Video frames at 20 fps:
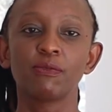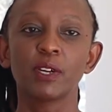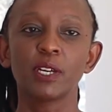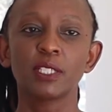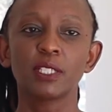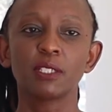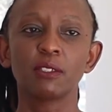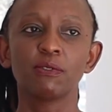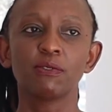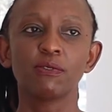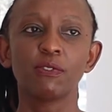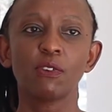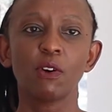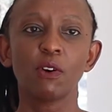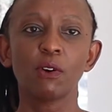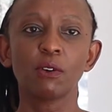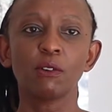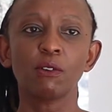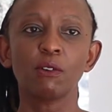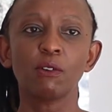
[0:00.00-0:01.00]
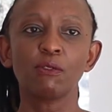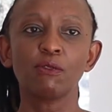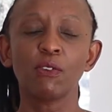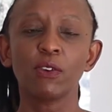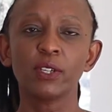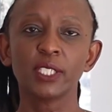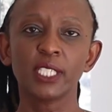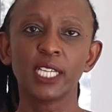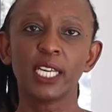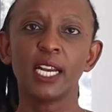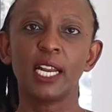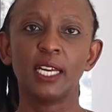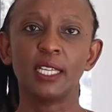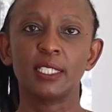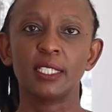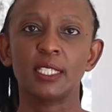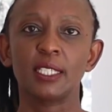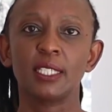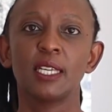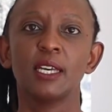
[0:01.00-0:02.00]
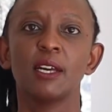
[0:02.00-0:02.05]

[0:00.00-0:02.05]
is it four four tenants